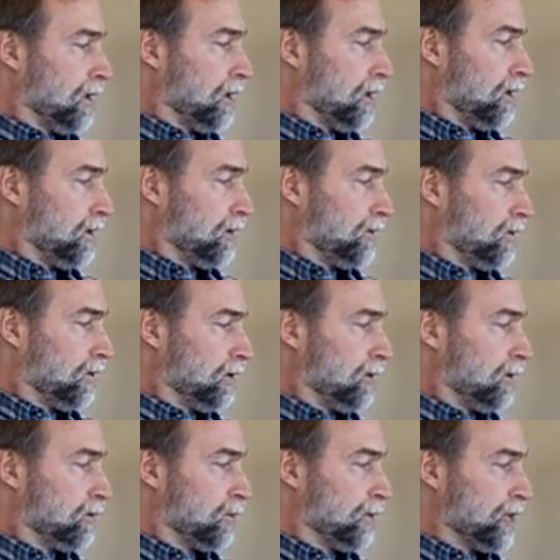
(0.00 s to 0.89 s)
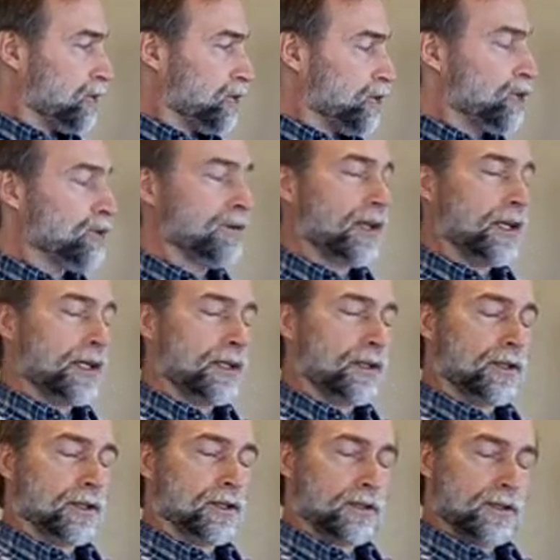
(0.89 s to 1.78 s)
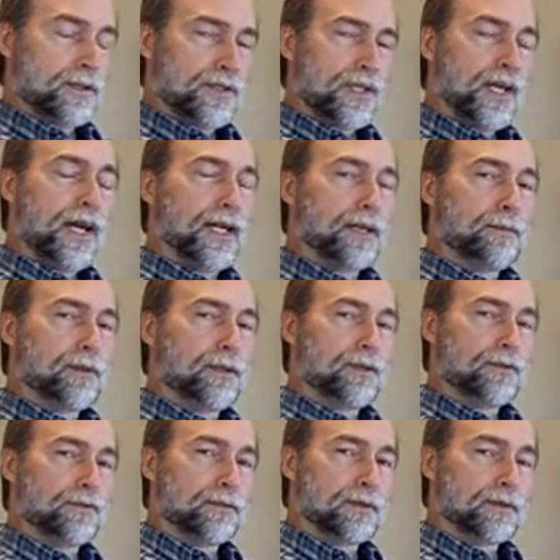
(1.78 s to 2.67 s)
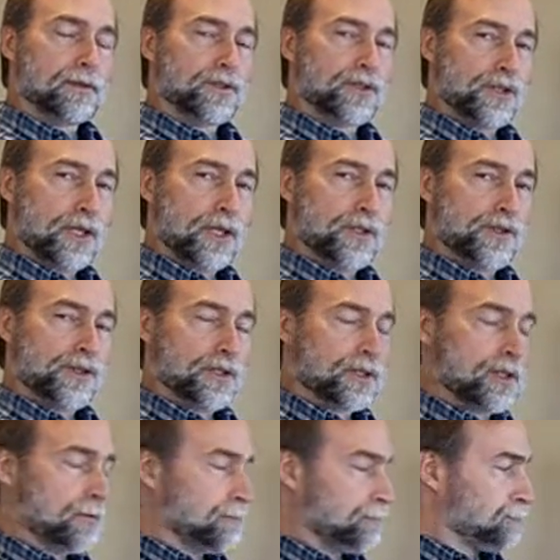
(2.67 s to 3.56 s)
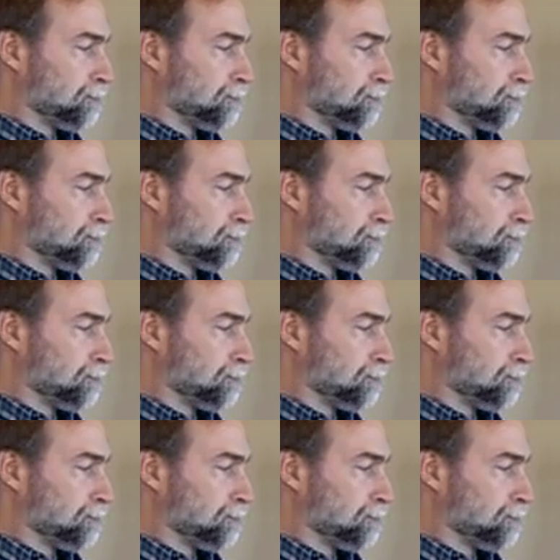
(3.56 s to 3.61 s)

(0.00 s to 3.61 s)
uh, full rejuvenator type of charger